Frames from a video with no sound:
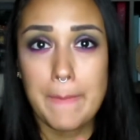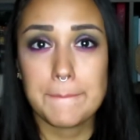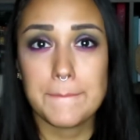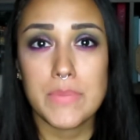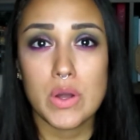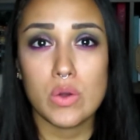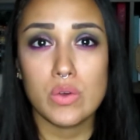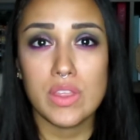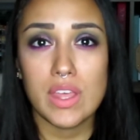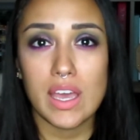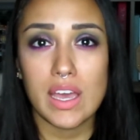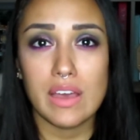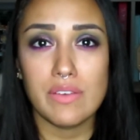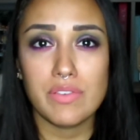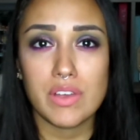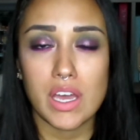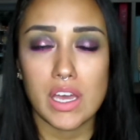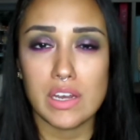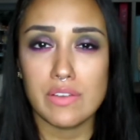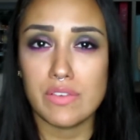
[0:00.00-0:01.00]
Both
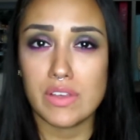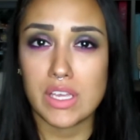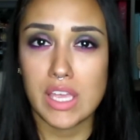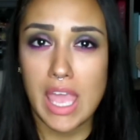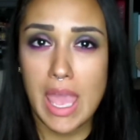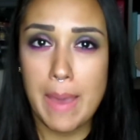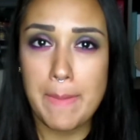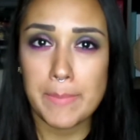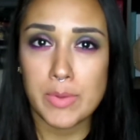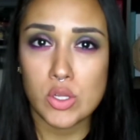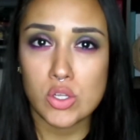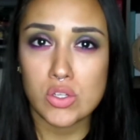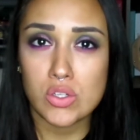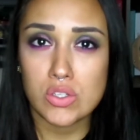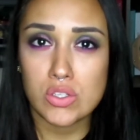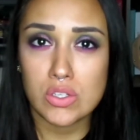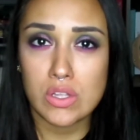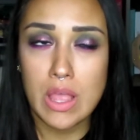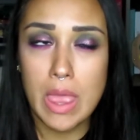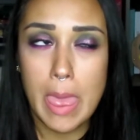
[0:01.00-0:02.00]
have kind of a
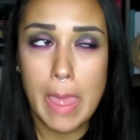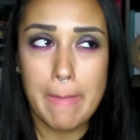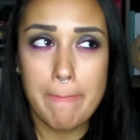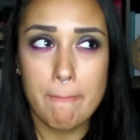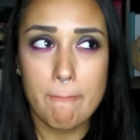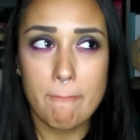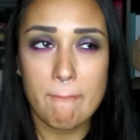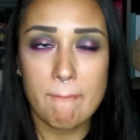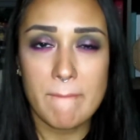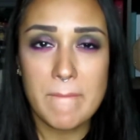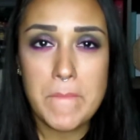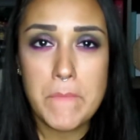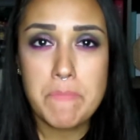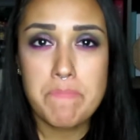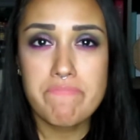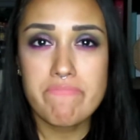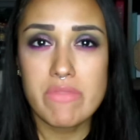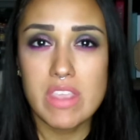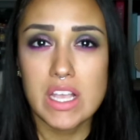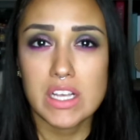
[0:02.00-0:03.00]
chemical
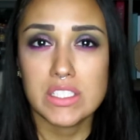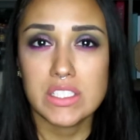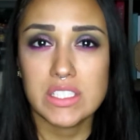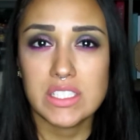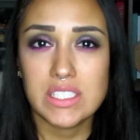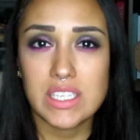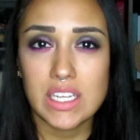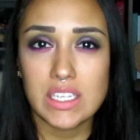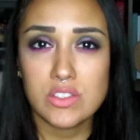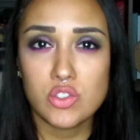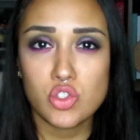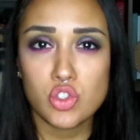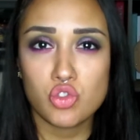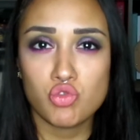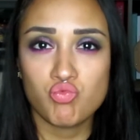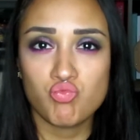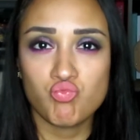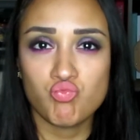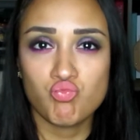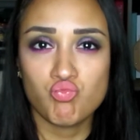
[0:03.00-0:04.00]
scent,
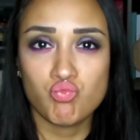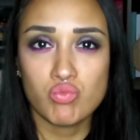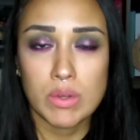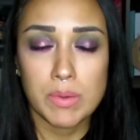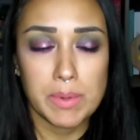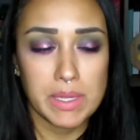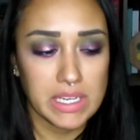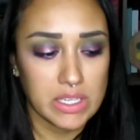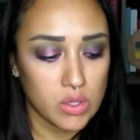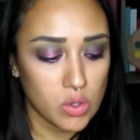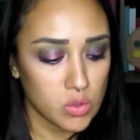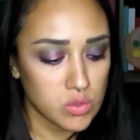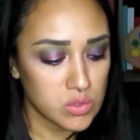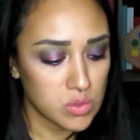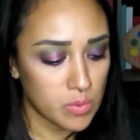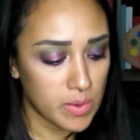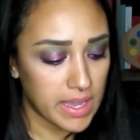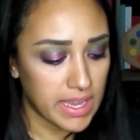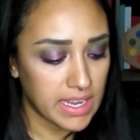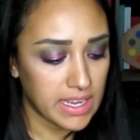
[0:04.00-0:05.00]
but it goes
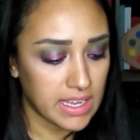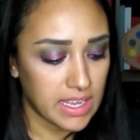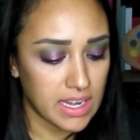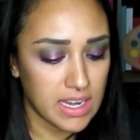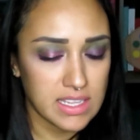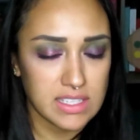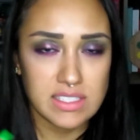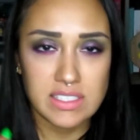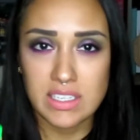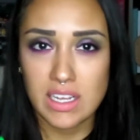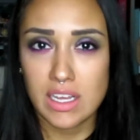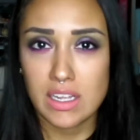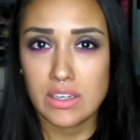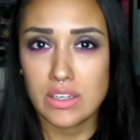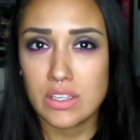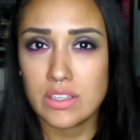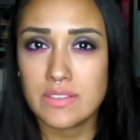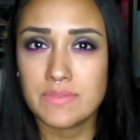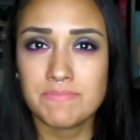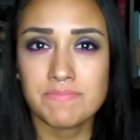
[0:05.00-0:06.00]
away and it's not
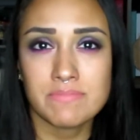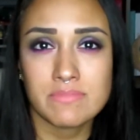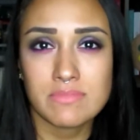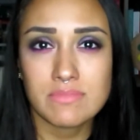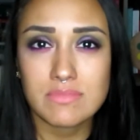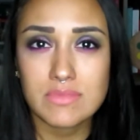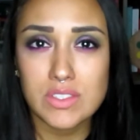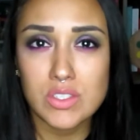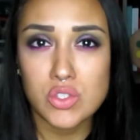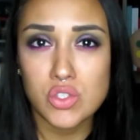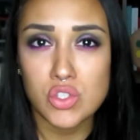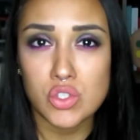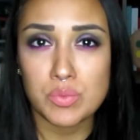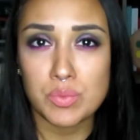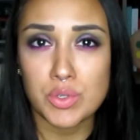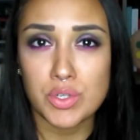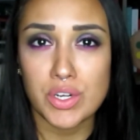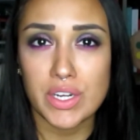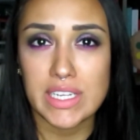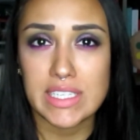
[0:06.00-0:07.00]

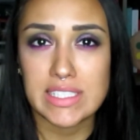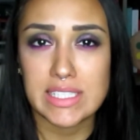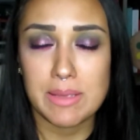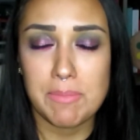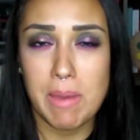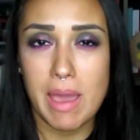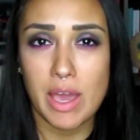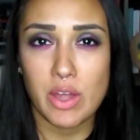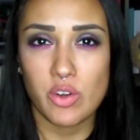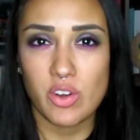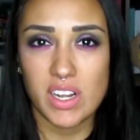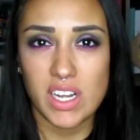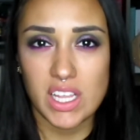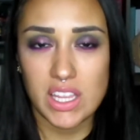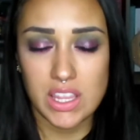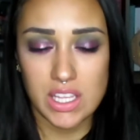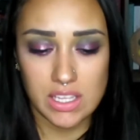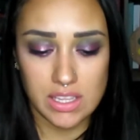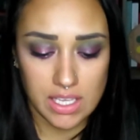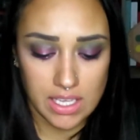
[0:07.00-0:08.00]
super crazy bad or
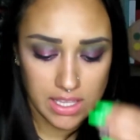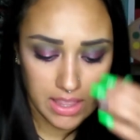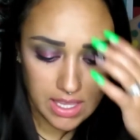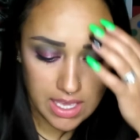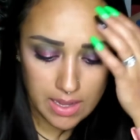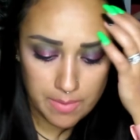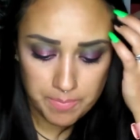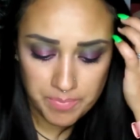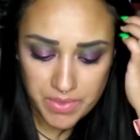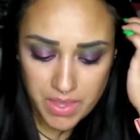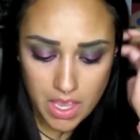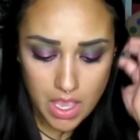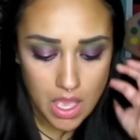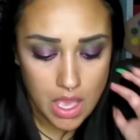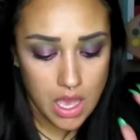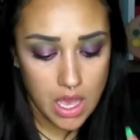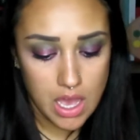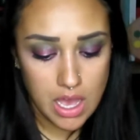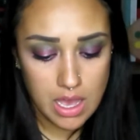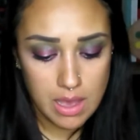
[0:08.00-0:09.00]
anything like
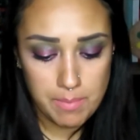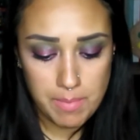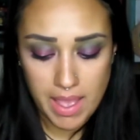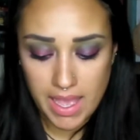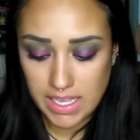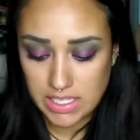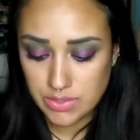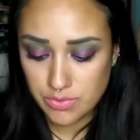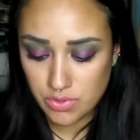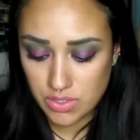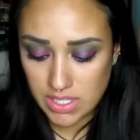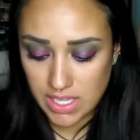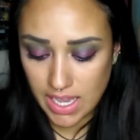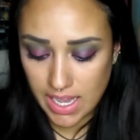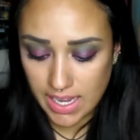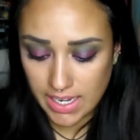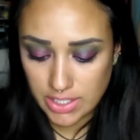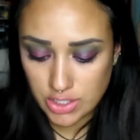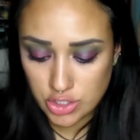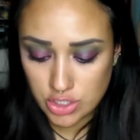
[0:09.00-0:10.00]
that. As for the
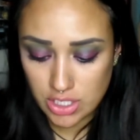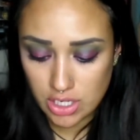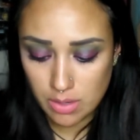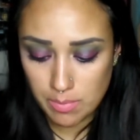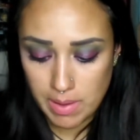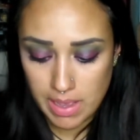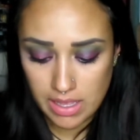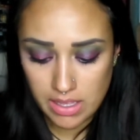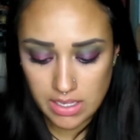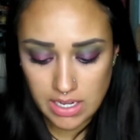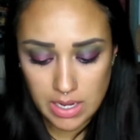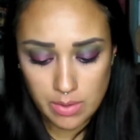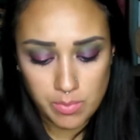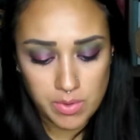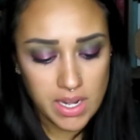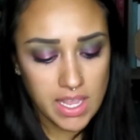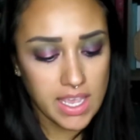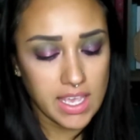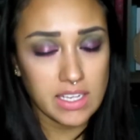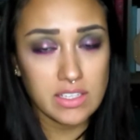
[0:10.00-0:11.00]
eyeshadow palette, I
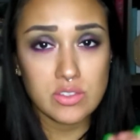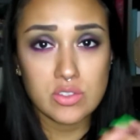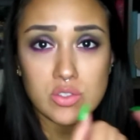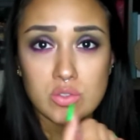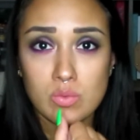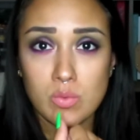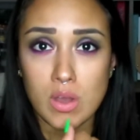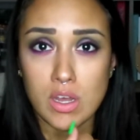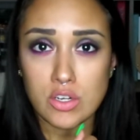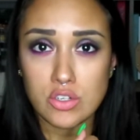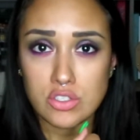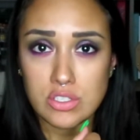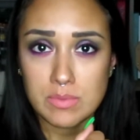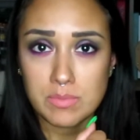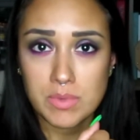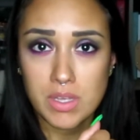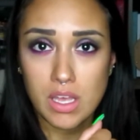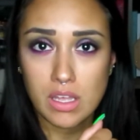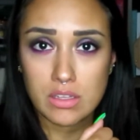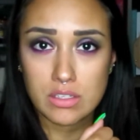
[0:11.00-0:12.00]
went ahead and swatched
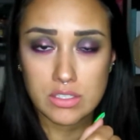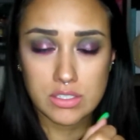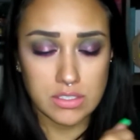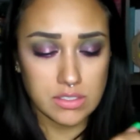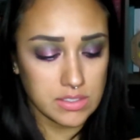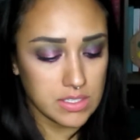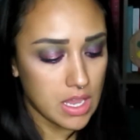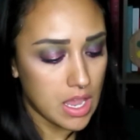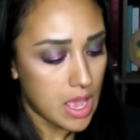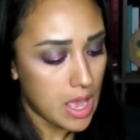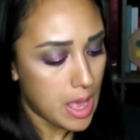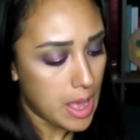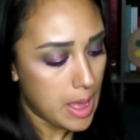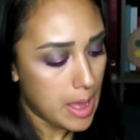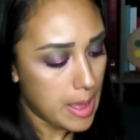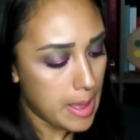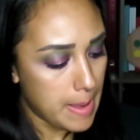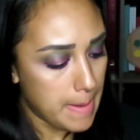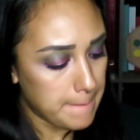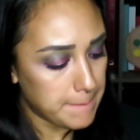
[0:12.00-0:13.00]
some colors.
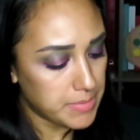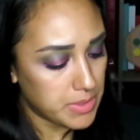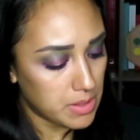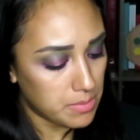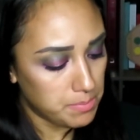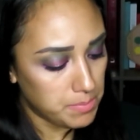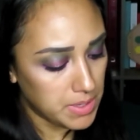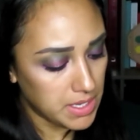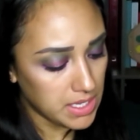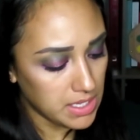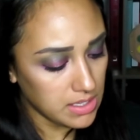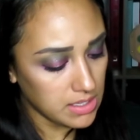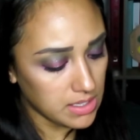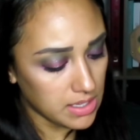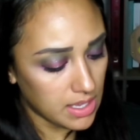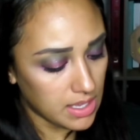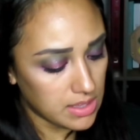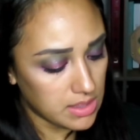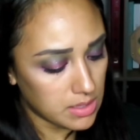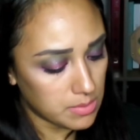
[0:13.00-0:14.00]
The
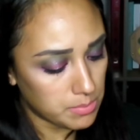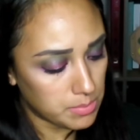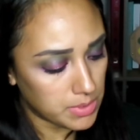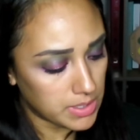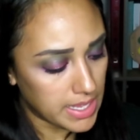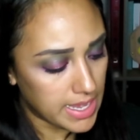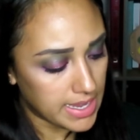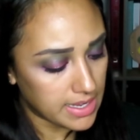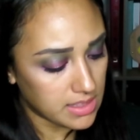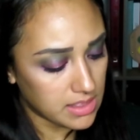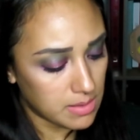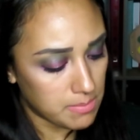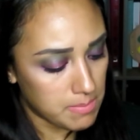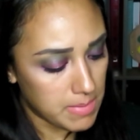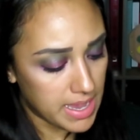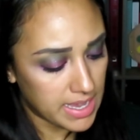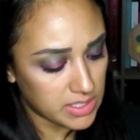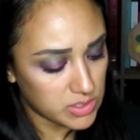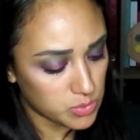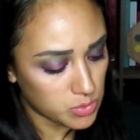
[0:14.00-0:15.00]
pink and the black, the
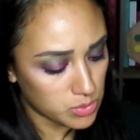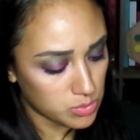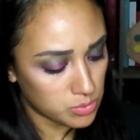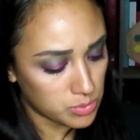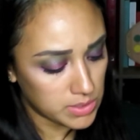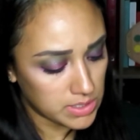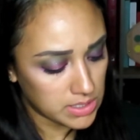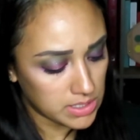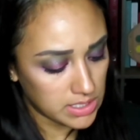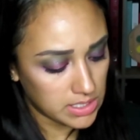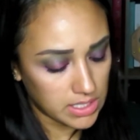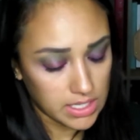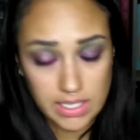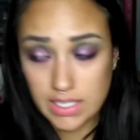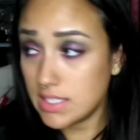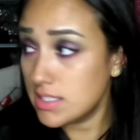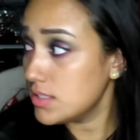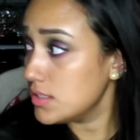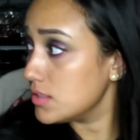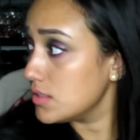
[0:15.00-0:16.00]
mattes, were really
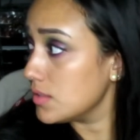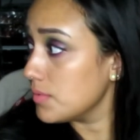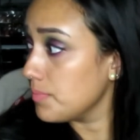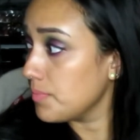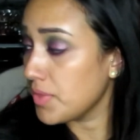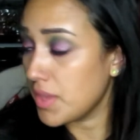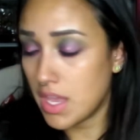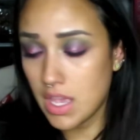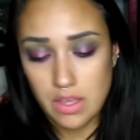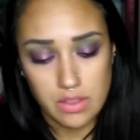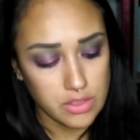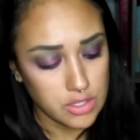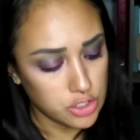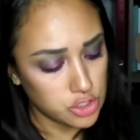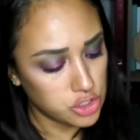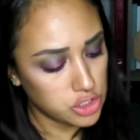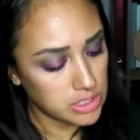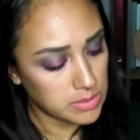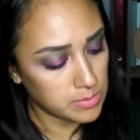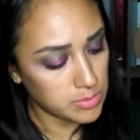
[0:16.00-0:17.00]
nice. The
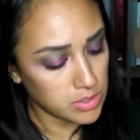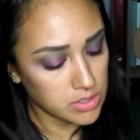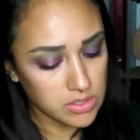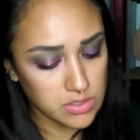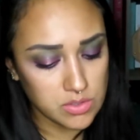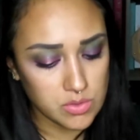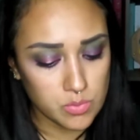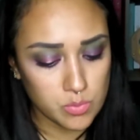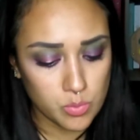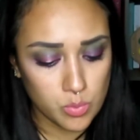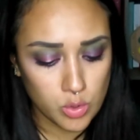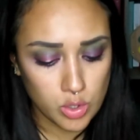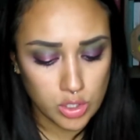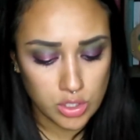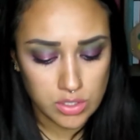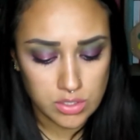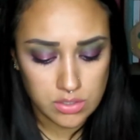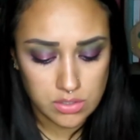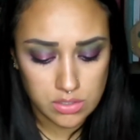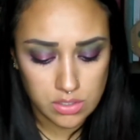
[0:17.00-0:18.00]
shimmers
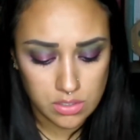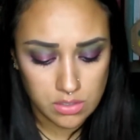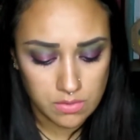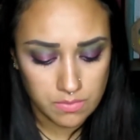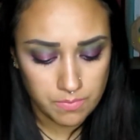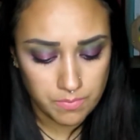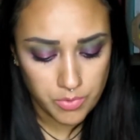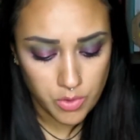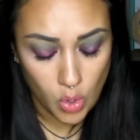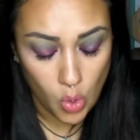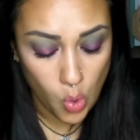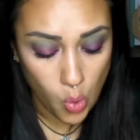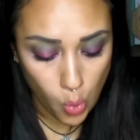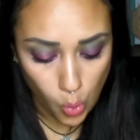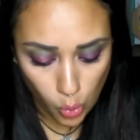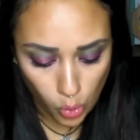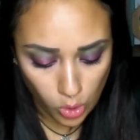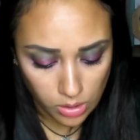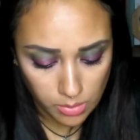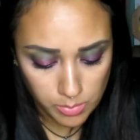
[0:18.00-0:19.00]
weren't
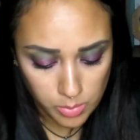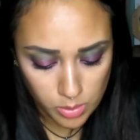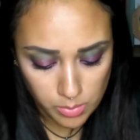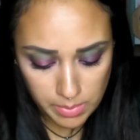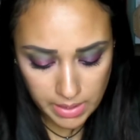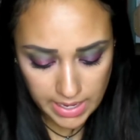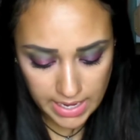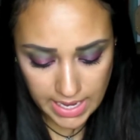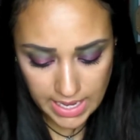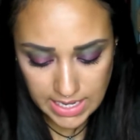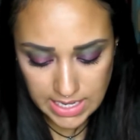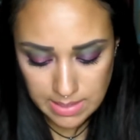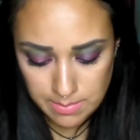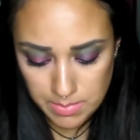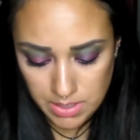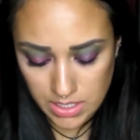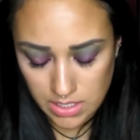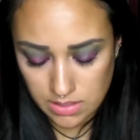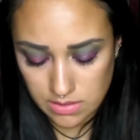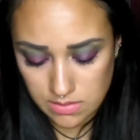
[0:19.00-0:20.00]
horrible by any
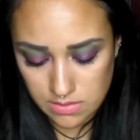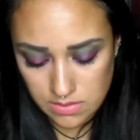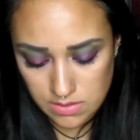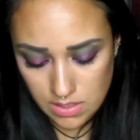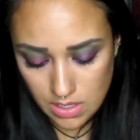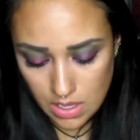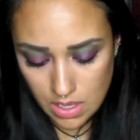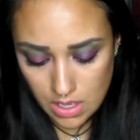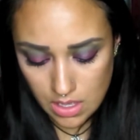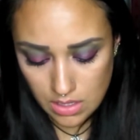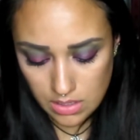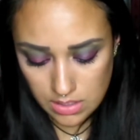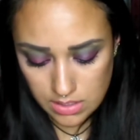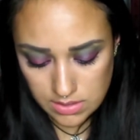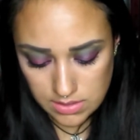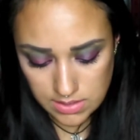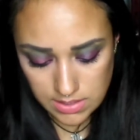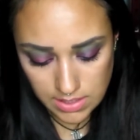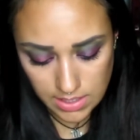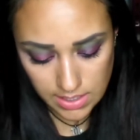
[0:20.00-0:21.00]
means.
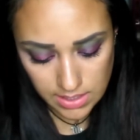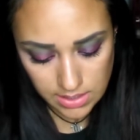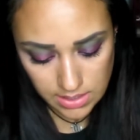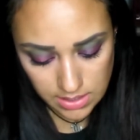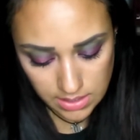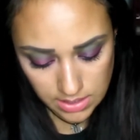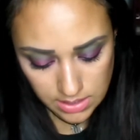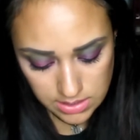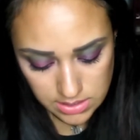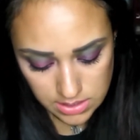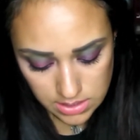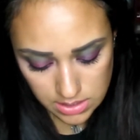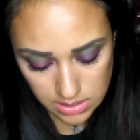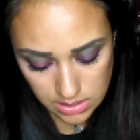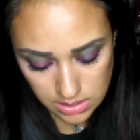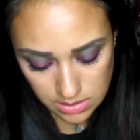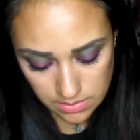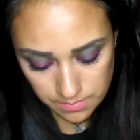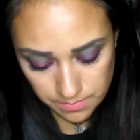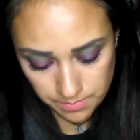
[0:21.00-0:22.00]
Let's see, I think I
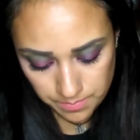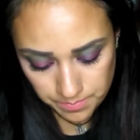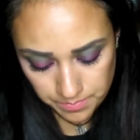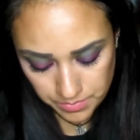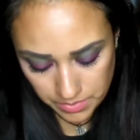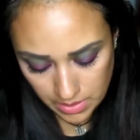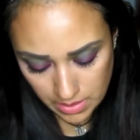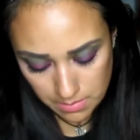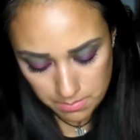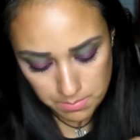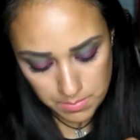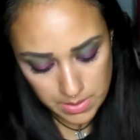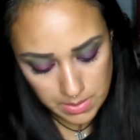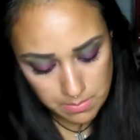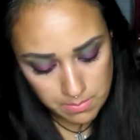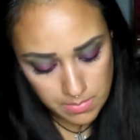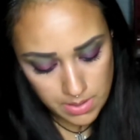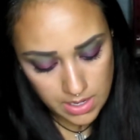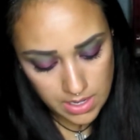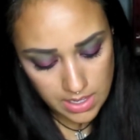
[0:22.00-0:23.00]
did Be
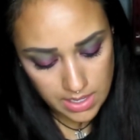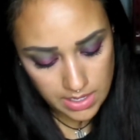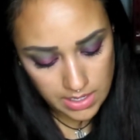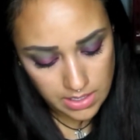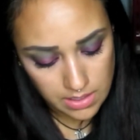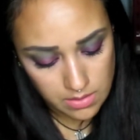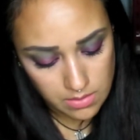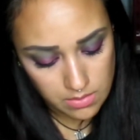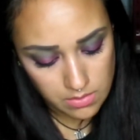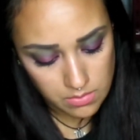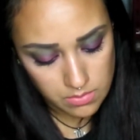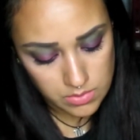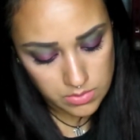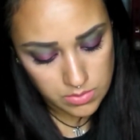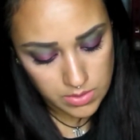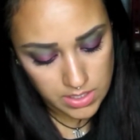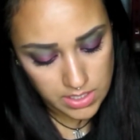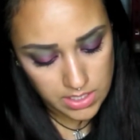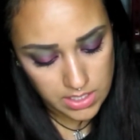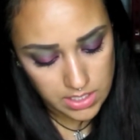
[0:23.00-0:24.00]
Mine, was
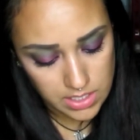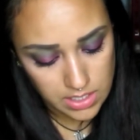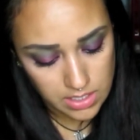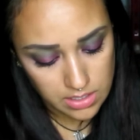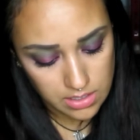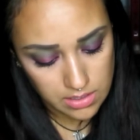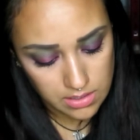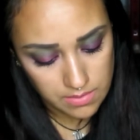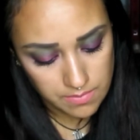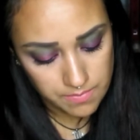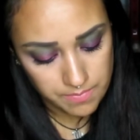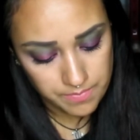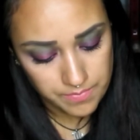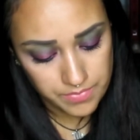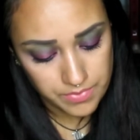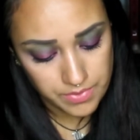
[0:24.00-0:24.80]
right here.